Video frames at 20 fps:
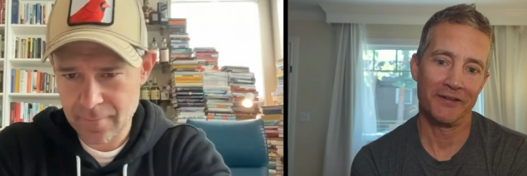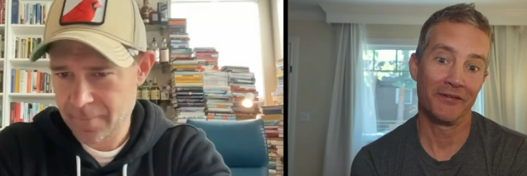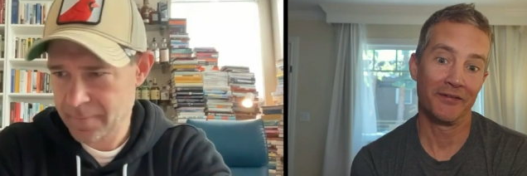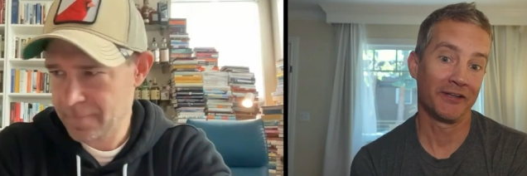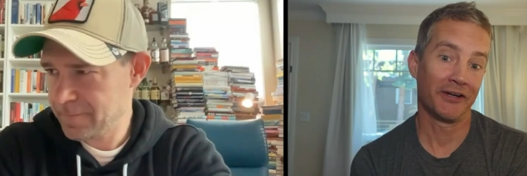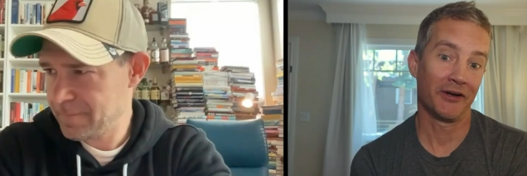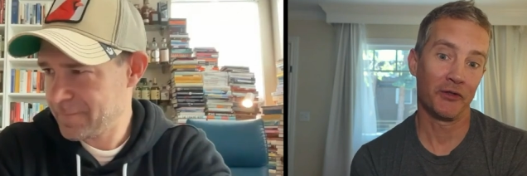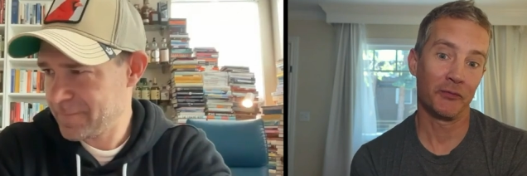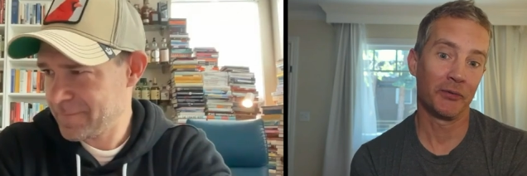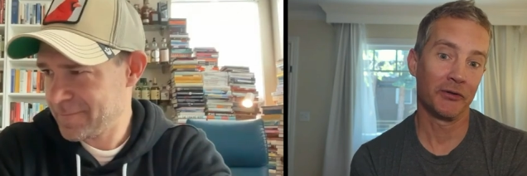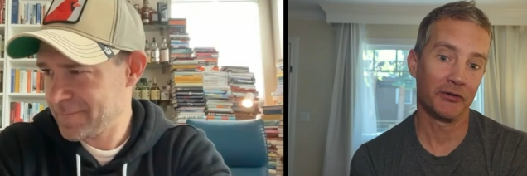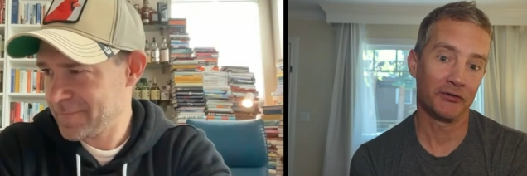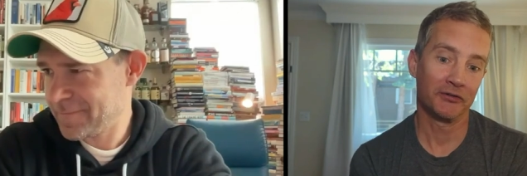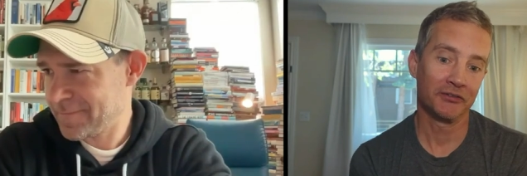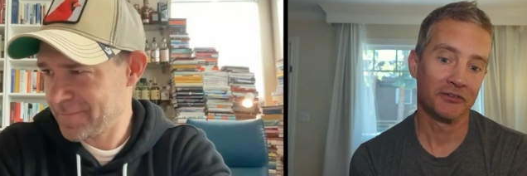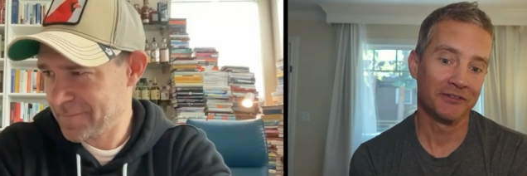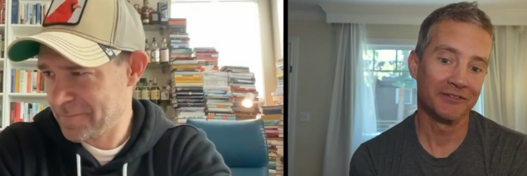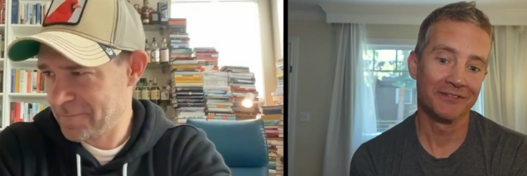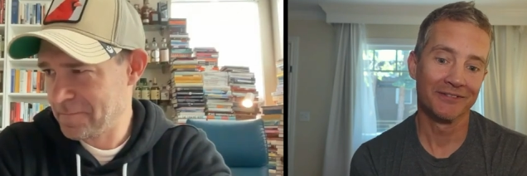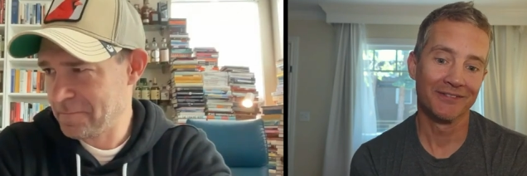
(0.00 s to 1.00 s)
Speaker 1: than the other
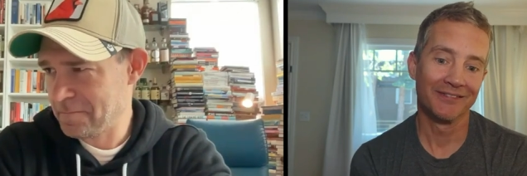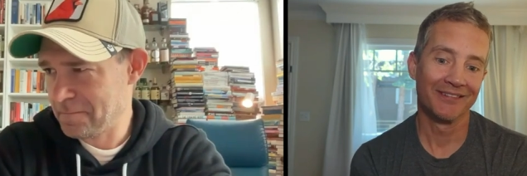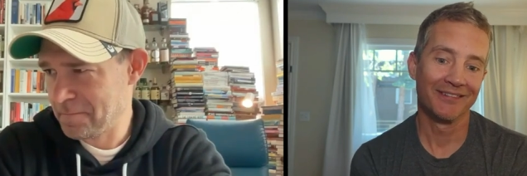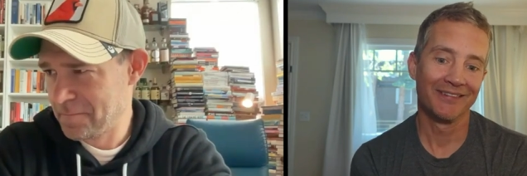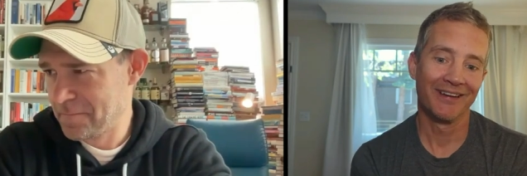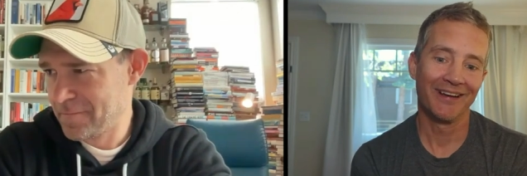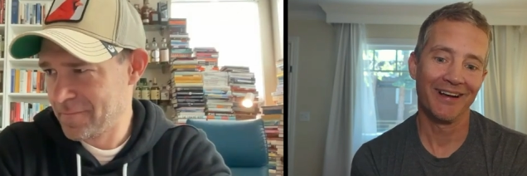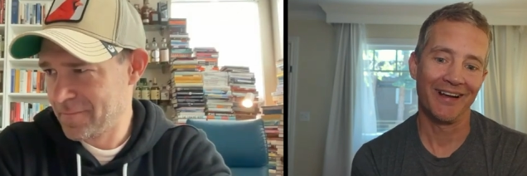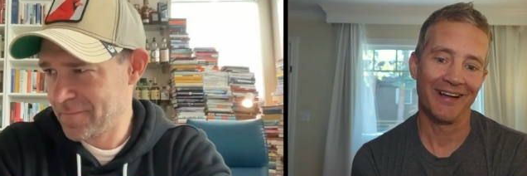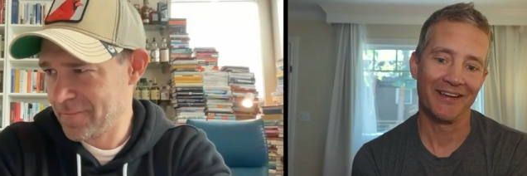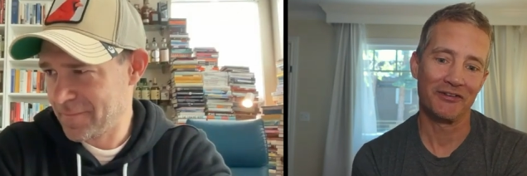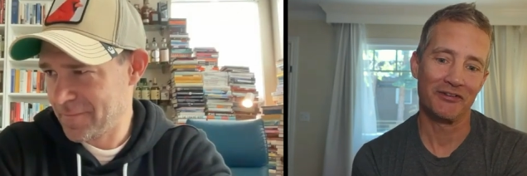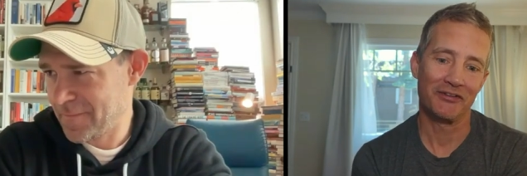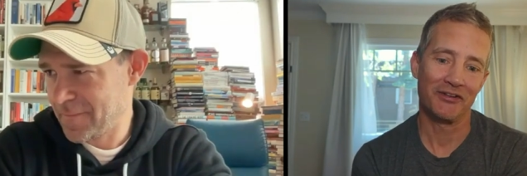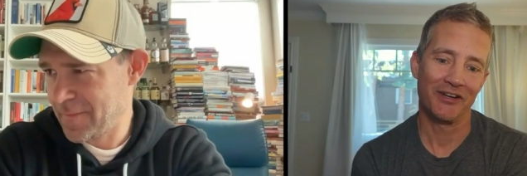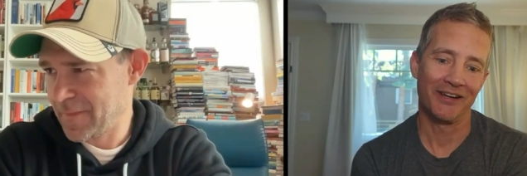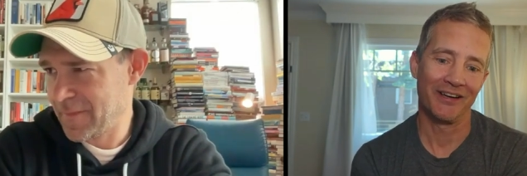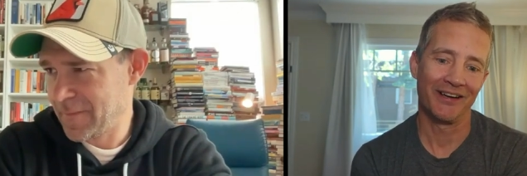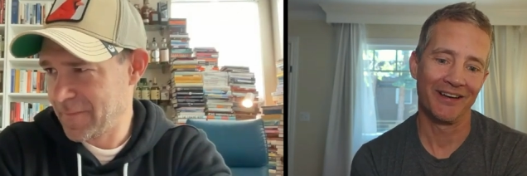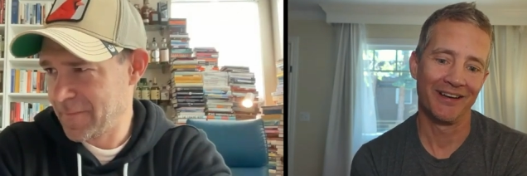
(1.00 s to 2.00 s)
person. Mm-hmm. And
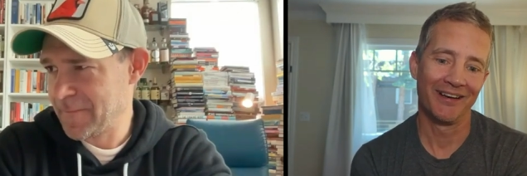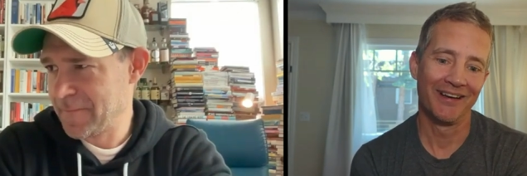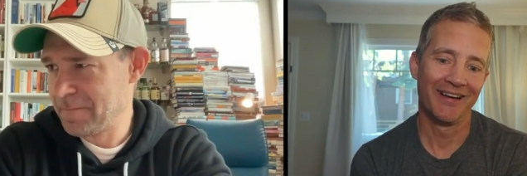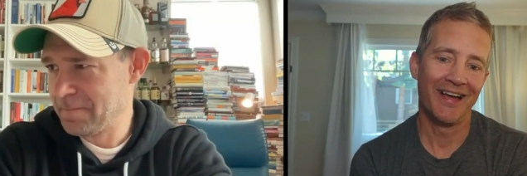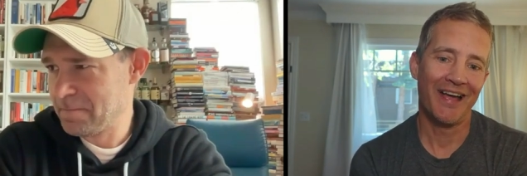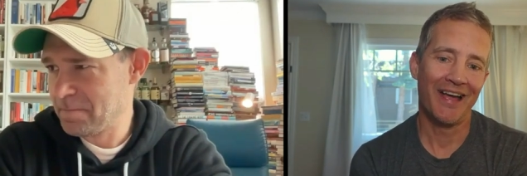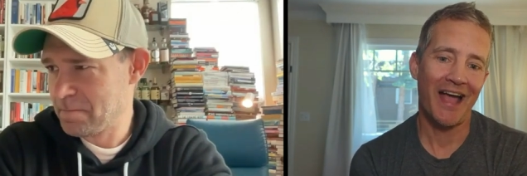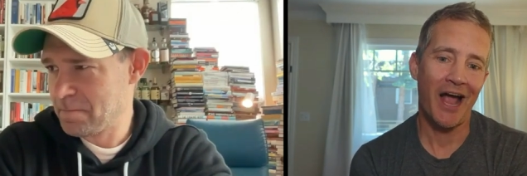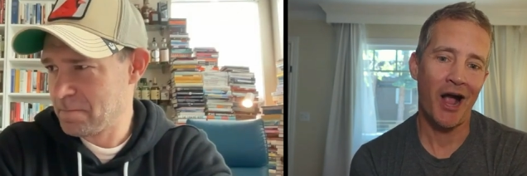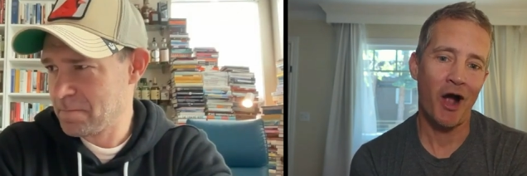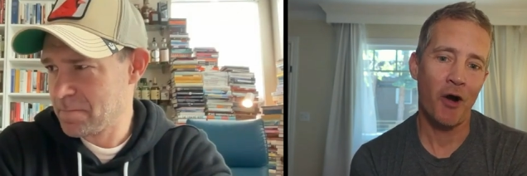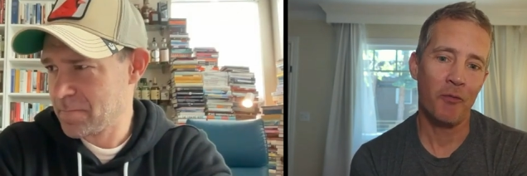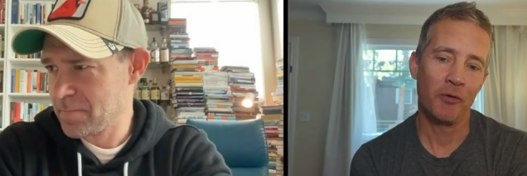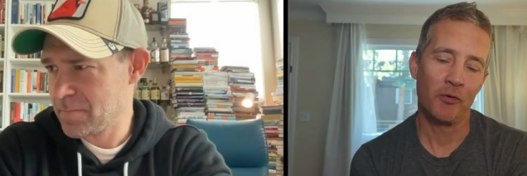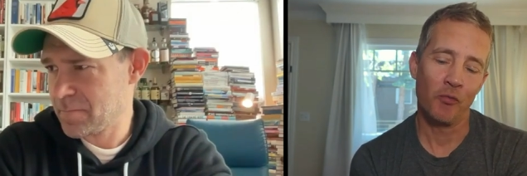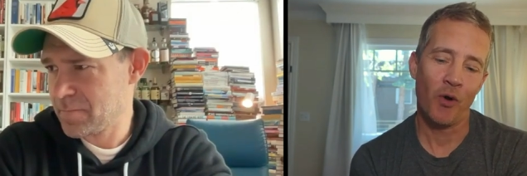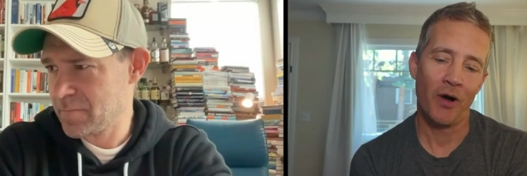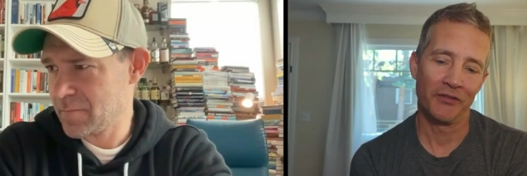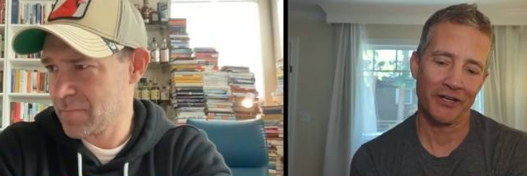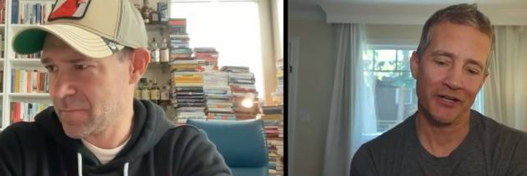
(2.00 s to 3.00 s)
Albert
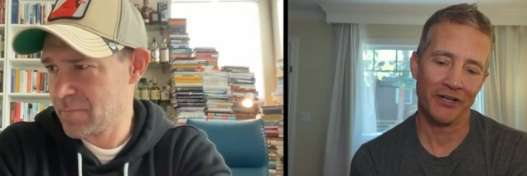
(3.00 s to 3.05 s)
won the